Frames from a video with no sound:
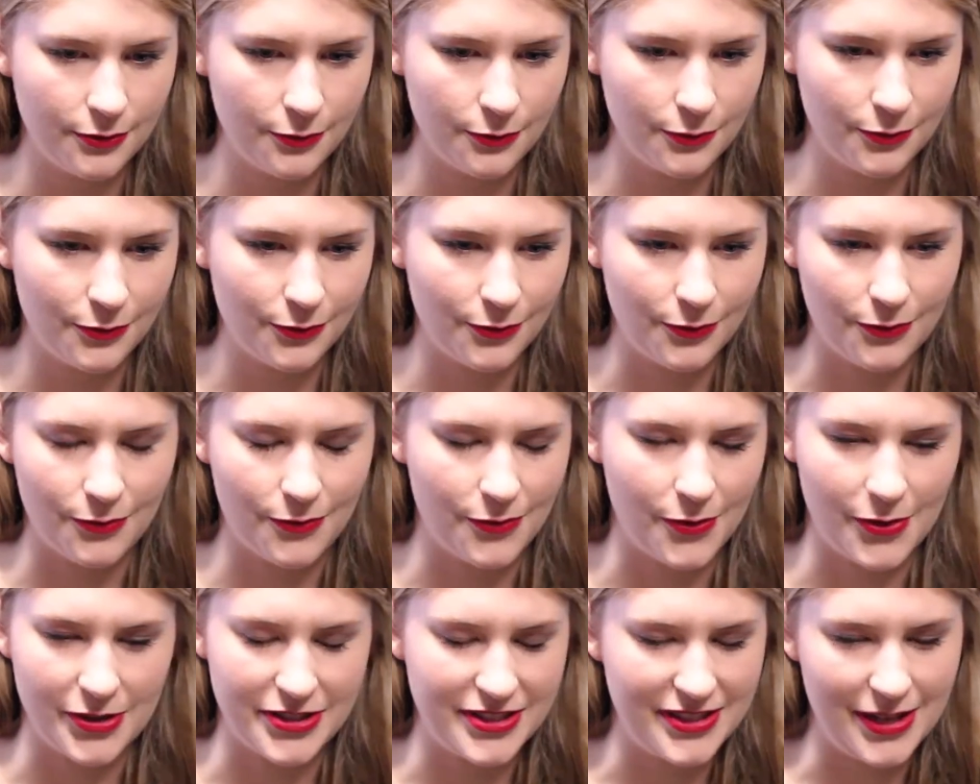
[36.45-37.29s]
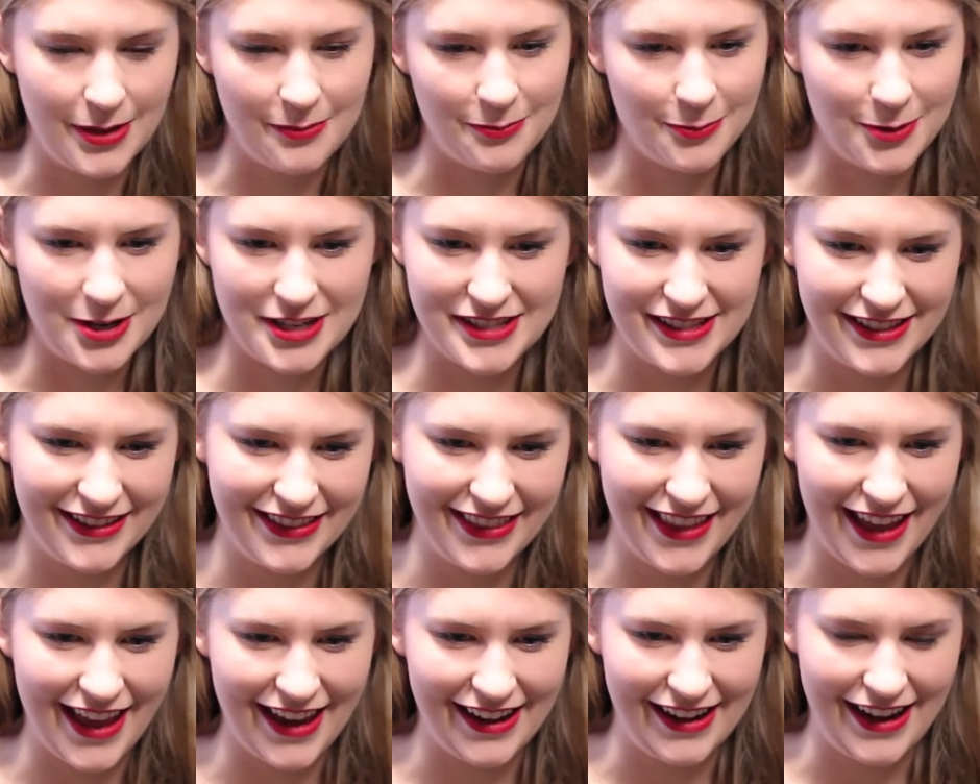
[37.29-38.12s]
for some
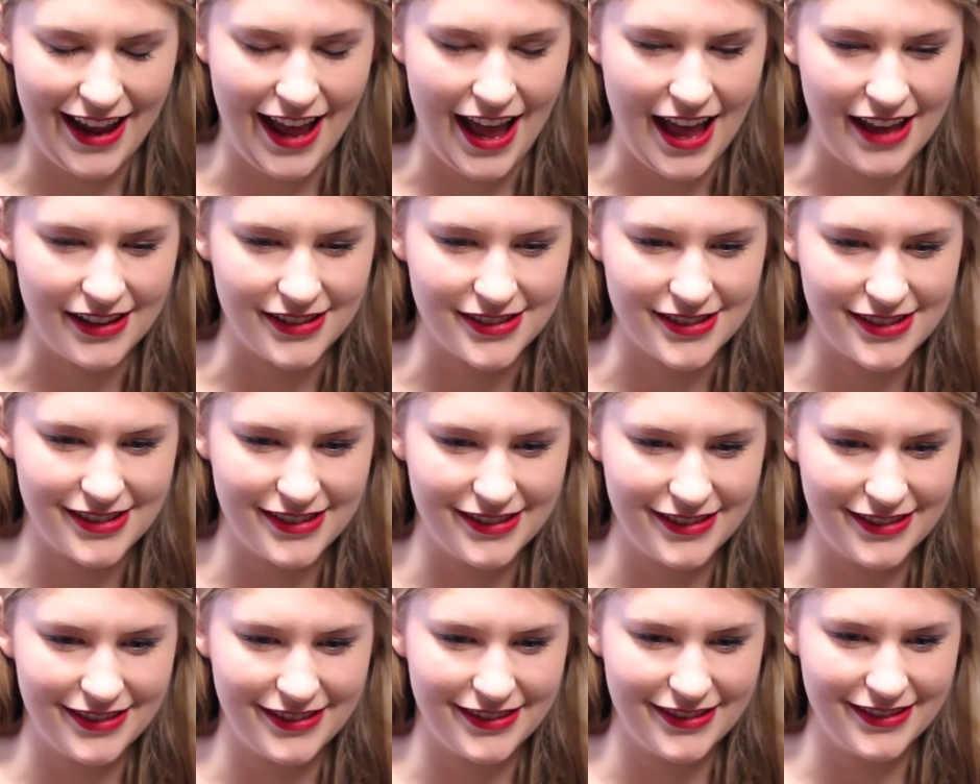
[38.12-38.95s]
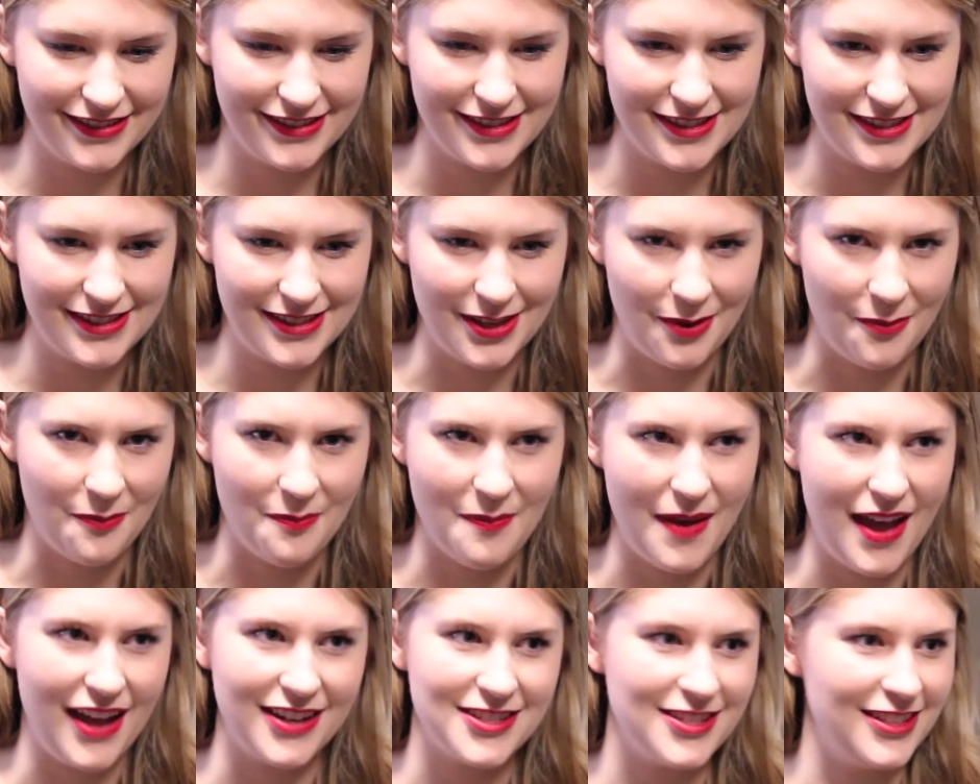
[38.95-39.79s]
reason that has some
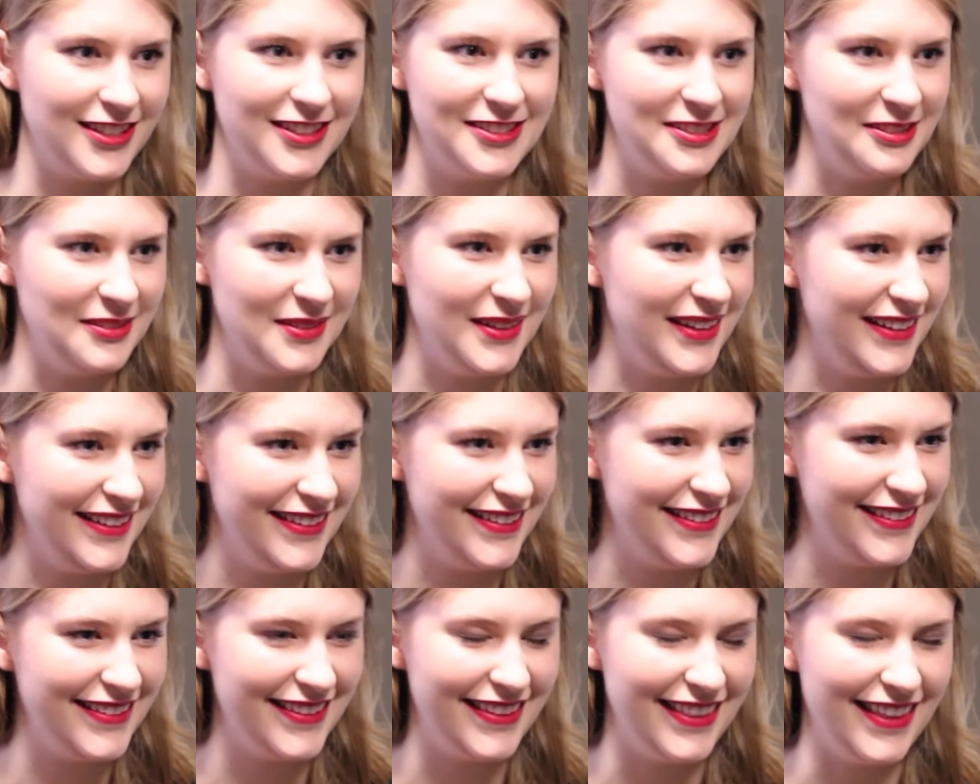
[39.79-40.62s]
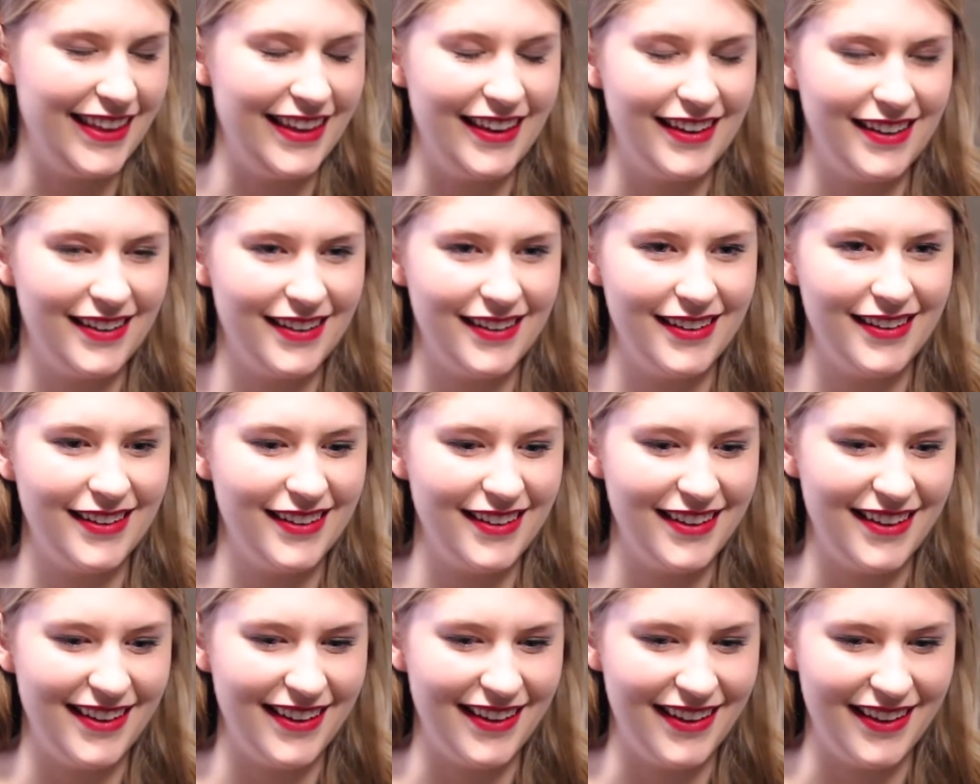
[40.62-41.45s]
magic to it that
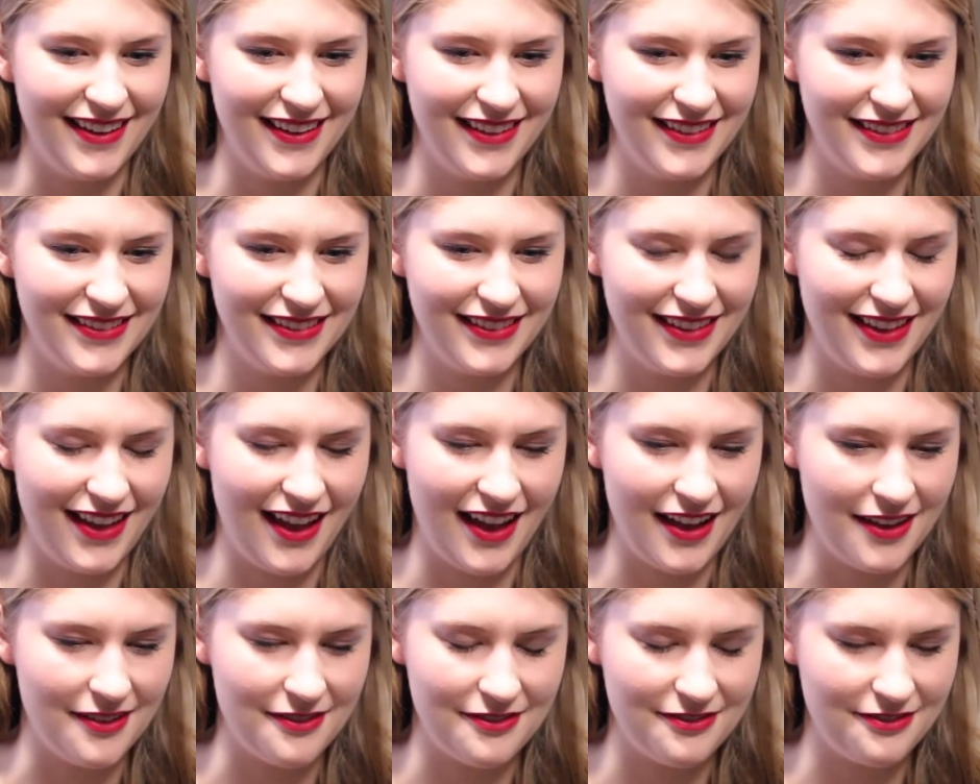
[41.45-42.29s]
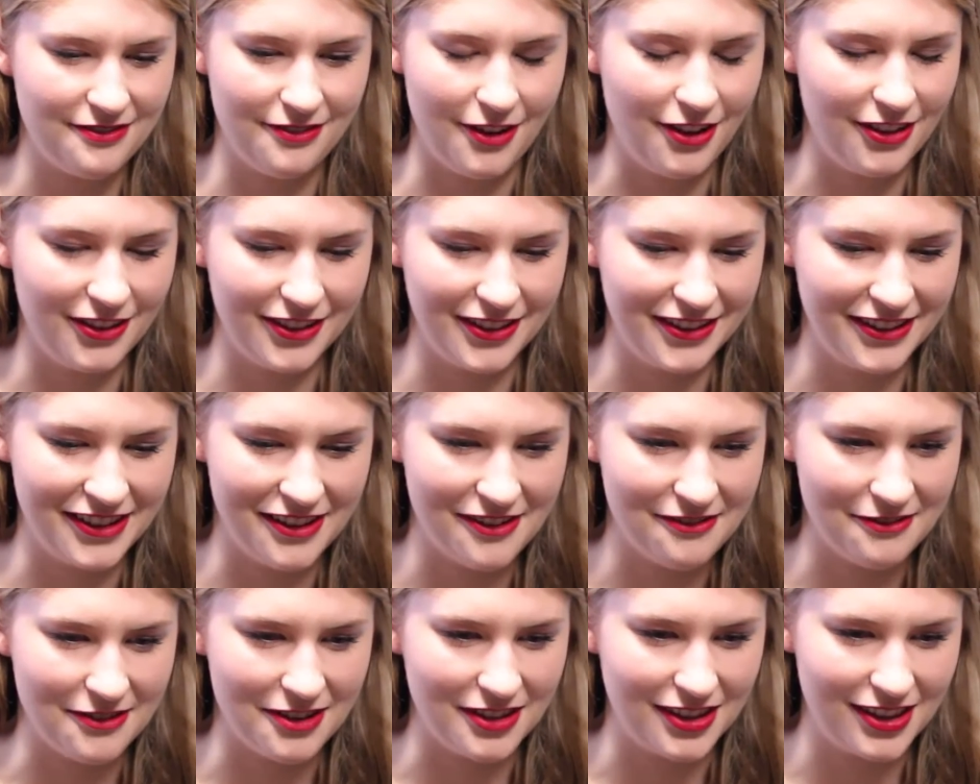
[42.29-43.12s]
I've fallen in
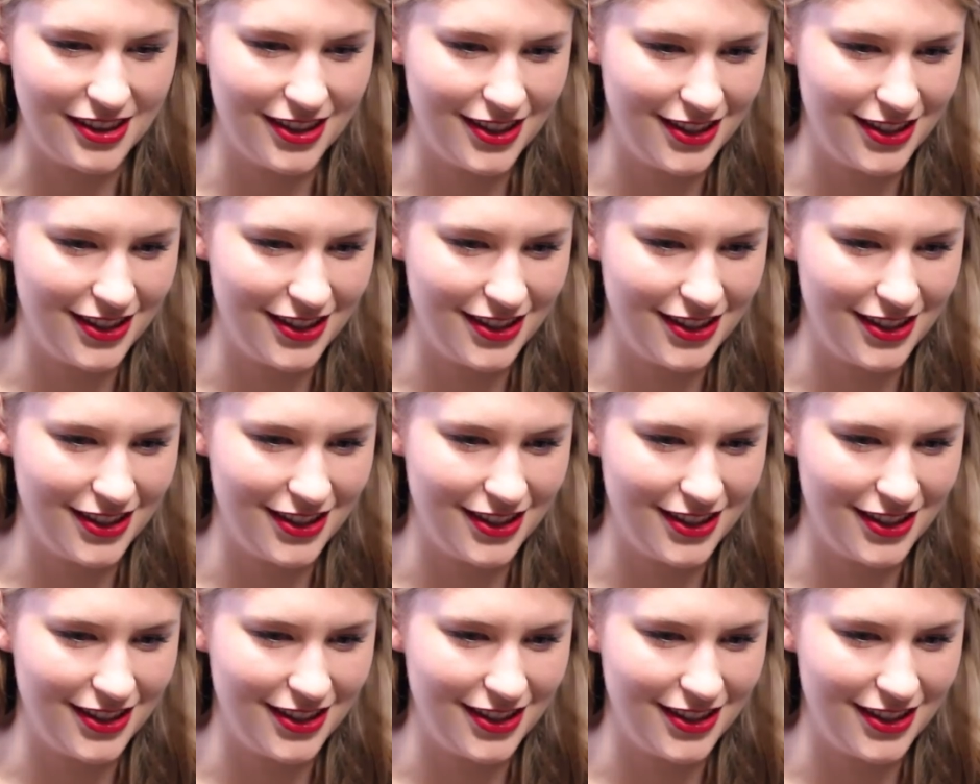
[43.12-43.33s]
love with.